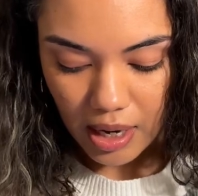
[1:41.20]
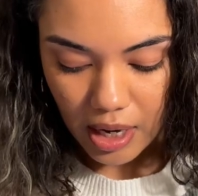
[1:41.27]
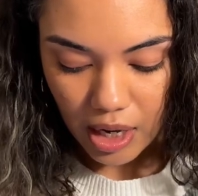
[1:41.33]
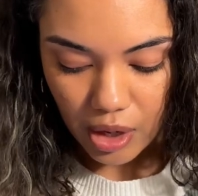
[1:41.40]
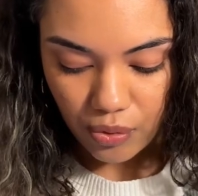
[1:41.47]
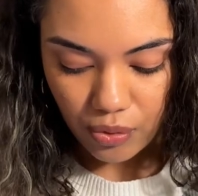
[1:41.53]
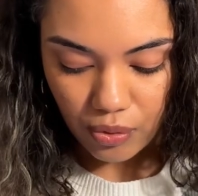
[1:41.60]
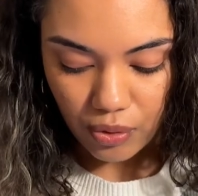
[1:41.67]

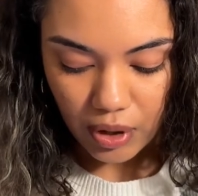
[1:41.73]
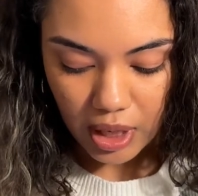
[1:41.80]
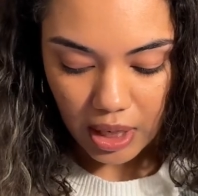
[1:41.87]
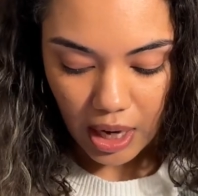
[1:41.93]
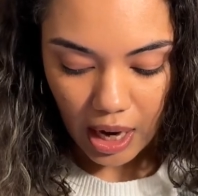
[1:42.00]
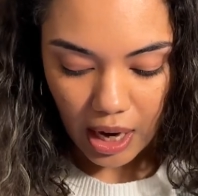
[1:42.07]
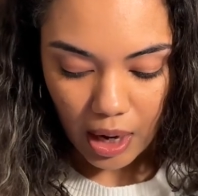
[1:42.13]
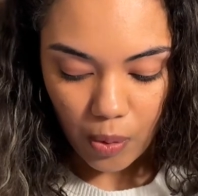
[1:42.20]
of what
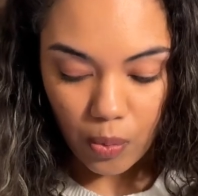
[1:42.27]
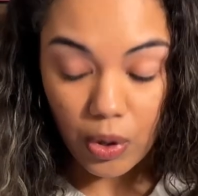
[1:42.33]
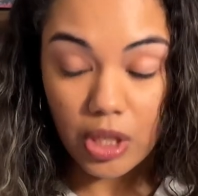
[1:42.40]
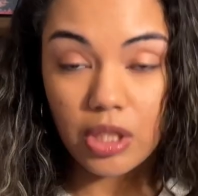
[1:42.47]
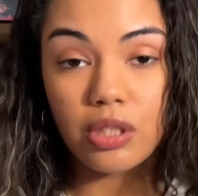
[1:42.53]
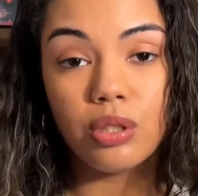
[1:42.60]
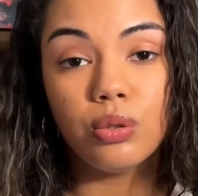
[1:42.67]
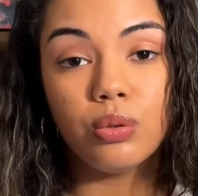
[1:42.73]
I want
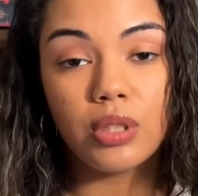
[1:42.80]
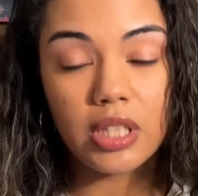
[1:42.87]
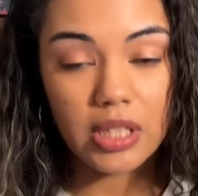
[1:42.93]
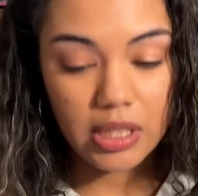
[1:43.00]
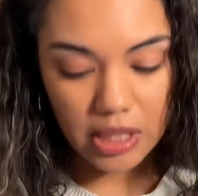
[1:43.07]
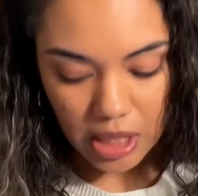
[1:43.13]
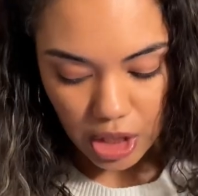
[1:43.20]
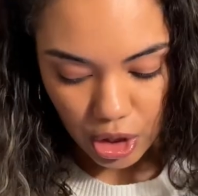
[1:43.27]
to
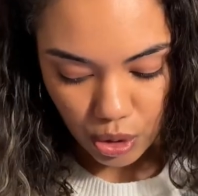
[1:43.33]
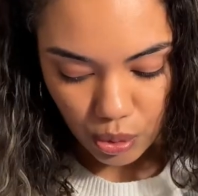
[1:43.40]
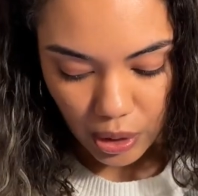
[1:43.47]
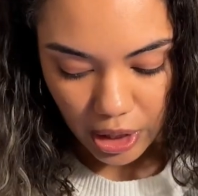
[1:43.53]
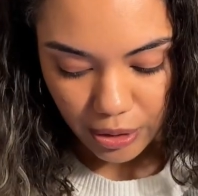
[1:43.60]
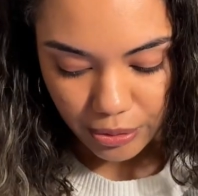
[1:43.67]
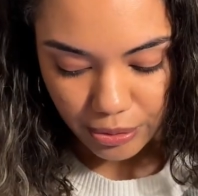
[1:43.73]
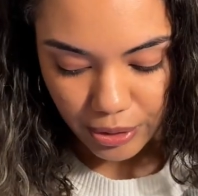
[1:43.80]
continue
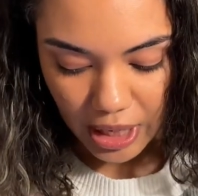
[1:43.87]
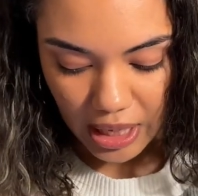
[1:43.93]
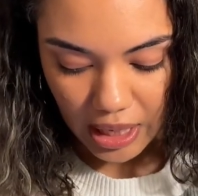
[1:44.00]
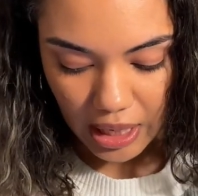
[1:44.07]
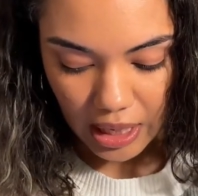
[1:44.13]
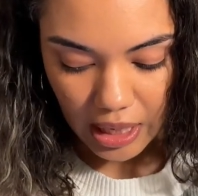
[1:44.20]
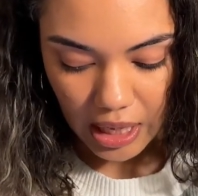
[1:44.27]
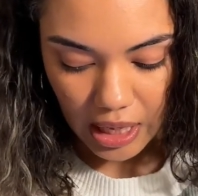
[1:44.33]

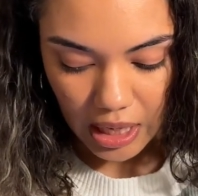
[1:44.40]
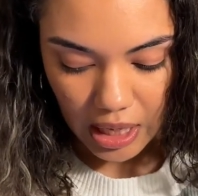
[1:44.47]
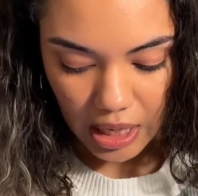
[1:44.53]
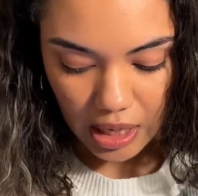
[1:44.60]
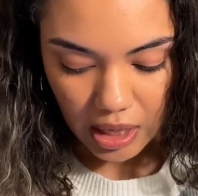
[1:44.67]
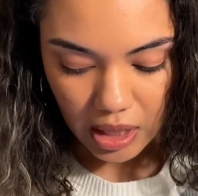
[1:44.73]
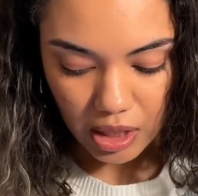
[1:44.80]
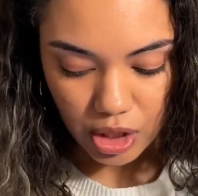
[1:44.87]
reading
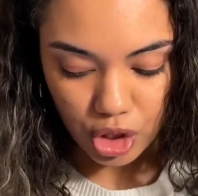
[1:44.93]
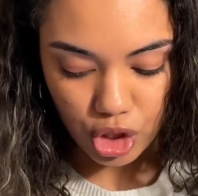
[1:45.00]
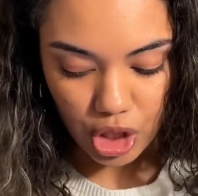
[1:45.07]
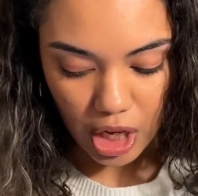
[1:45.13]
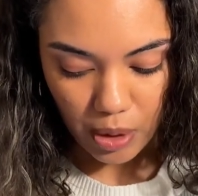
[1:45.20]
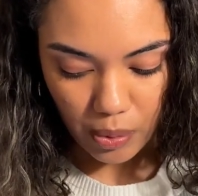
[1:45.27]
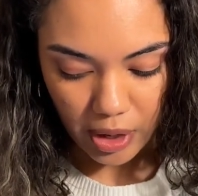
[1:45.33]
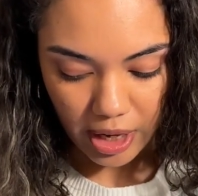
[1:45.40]
in
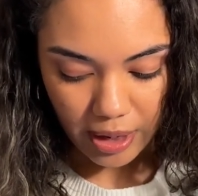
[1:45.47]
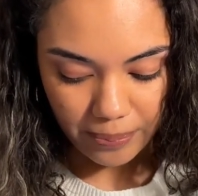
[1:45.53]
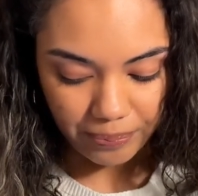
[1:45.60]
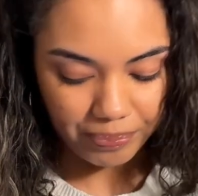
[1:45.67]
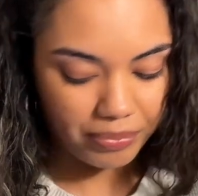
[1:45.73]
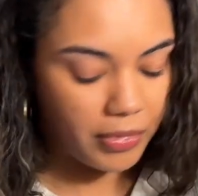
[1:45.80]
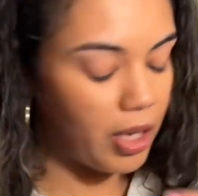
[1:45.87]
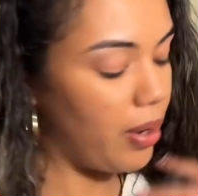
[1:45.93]
January.
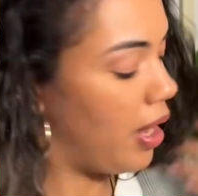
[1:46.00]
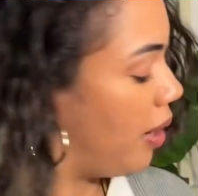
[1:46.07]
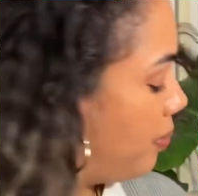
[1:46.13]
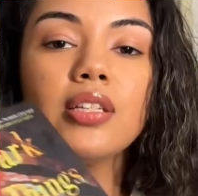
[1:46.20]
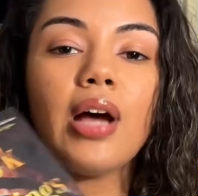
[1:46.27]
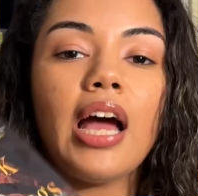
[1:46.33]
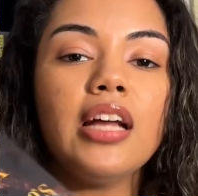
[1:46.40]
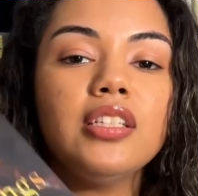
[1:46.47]
Okay,
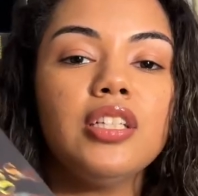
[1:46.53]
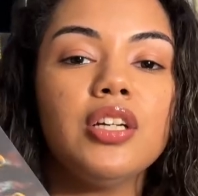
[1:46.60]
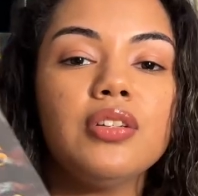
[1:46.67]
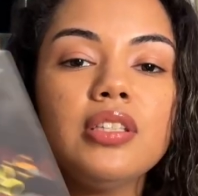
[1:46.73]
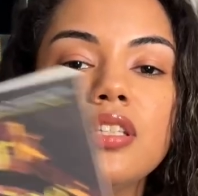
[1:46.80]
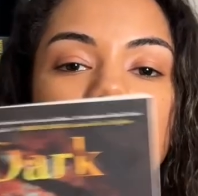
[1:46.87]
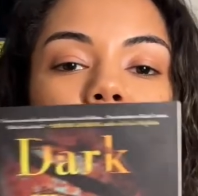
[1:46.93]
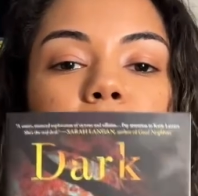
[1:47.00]
I chose
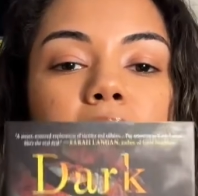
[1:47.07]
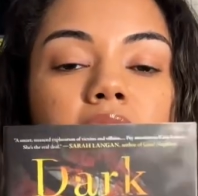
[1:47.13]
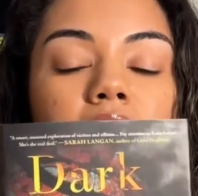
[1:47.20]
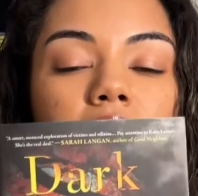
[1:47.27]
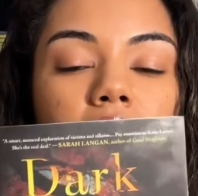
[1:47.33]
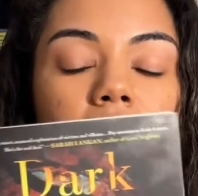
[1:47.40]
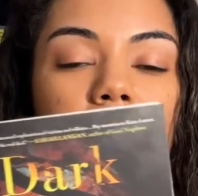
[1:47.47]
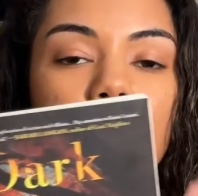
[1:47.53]
this book
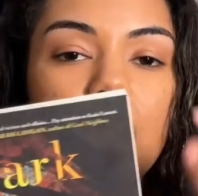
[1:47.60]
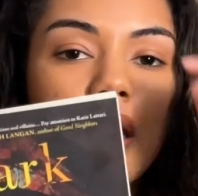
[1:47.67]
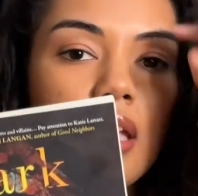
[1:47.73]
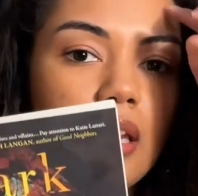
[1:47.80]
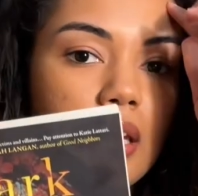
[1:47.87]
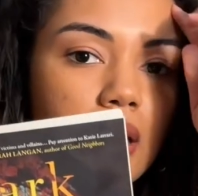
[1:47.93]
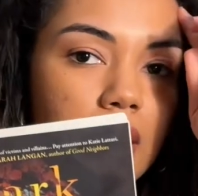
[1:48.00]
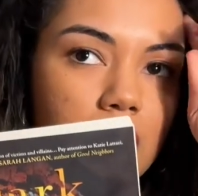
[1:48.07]

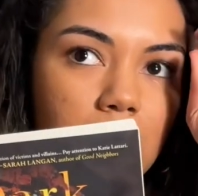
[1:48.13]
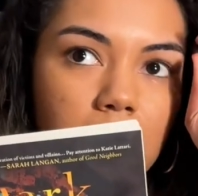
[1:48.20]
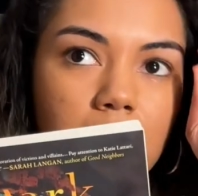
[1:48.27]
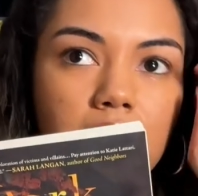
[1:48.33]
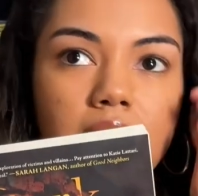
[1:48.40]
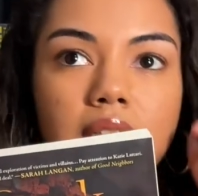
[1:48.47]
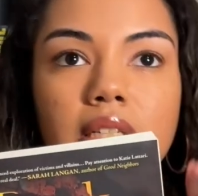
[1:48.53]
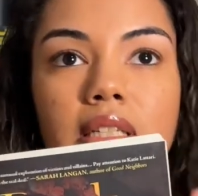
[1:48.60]
in
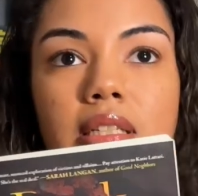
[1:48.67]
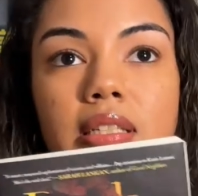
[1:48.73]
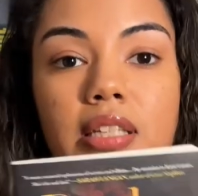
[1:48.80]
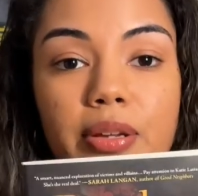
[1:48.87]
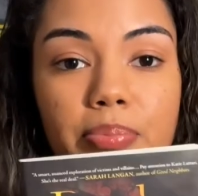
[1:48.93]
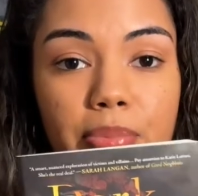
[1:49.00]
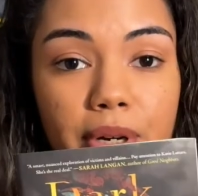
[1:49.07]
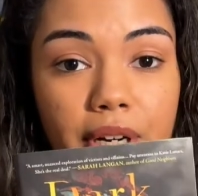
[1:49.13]

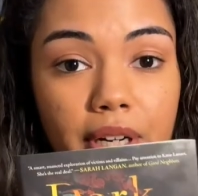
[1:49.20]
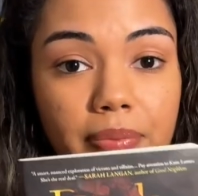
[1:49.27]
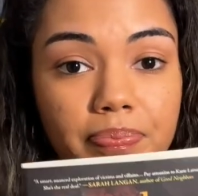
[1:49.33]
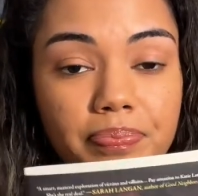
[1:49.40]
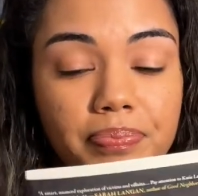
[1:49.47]
December.